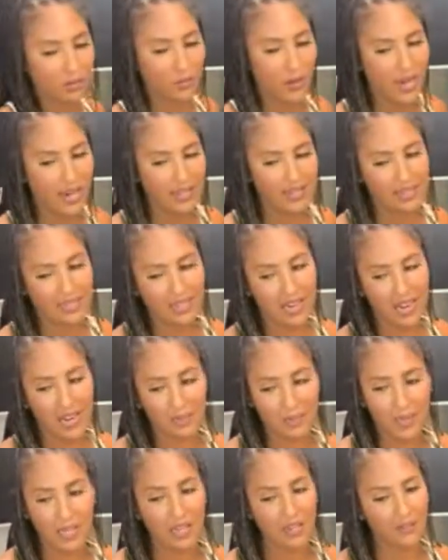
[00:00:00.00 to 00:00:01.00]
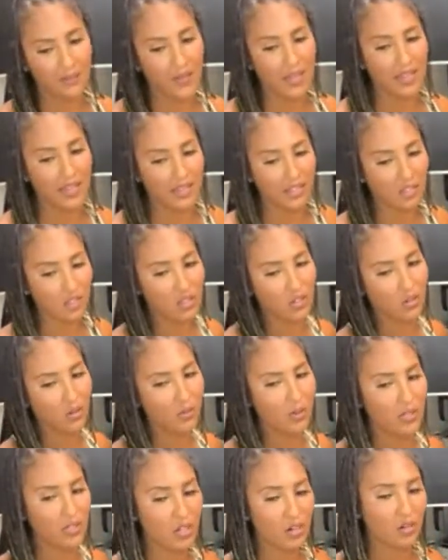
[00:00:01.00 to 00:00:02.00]
raised not being a vegan, so
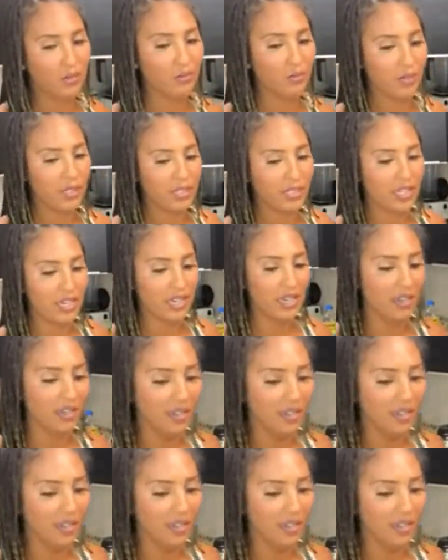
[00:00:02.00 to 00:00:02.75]
we don't really,